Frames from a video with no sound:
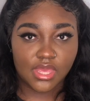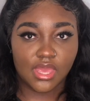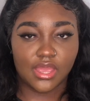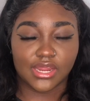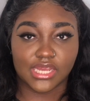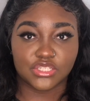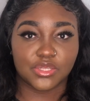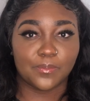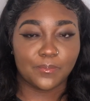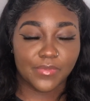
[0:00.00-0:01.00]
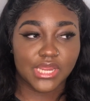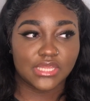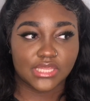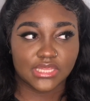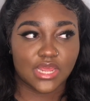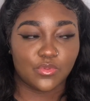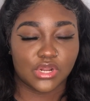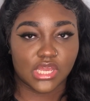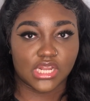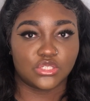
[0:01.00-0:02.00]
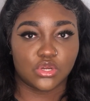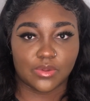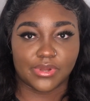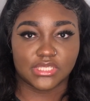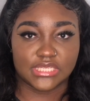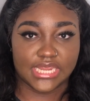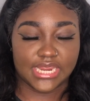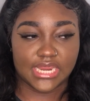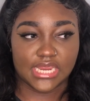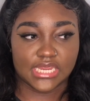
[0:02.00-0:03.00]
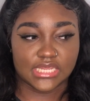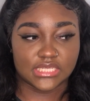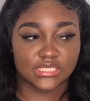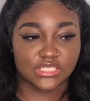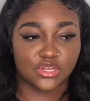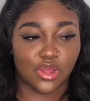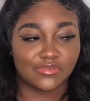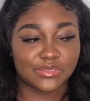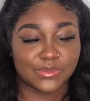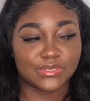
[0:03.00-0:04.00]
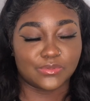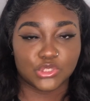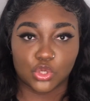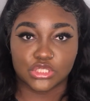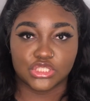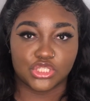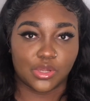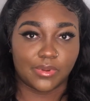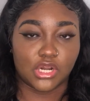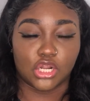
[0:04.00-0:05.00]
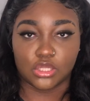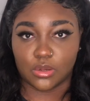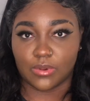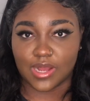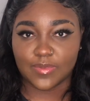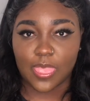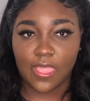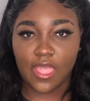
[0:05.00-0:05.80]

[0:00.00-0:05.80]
Alright guys, so the main thing that I want to kind of talk about today is, obviously when someone's talking to you about a glow up,